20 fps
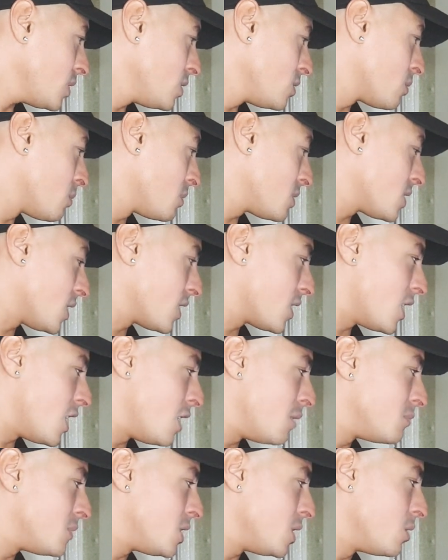So it's like an
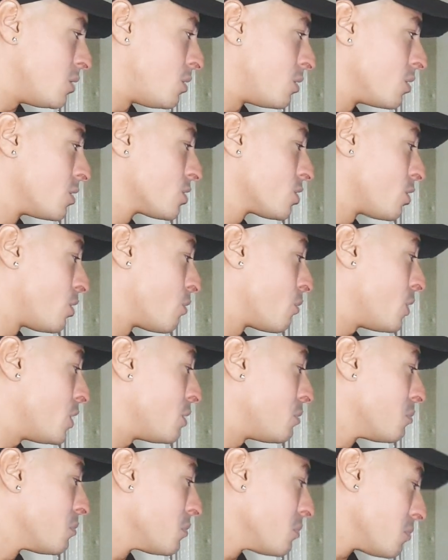empty
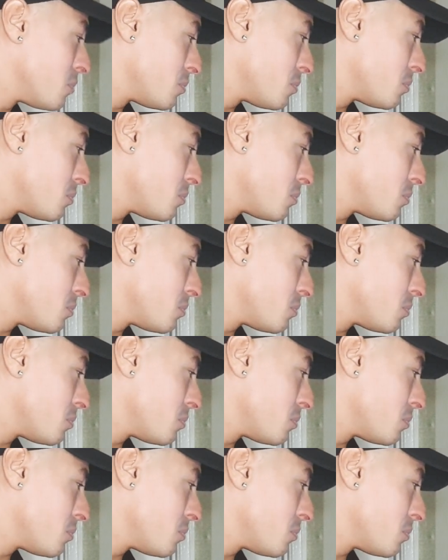auditorium.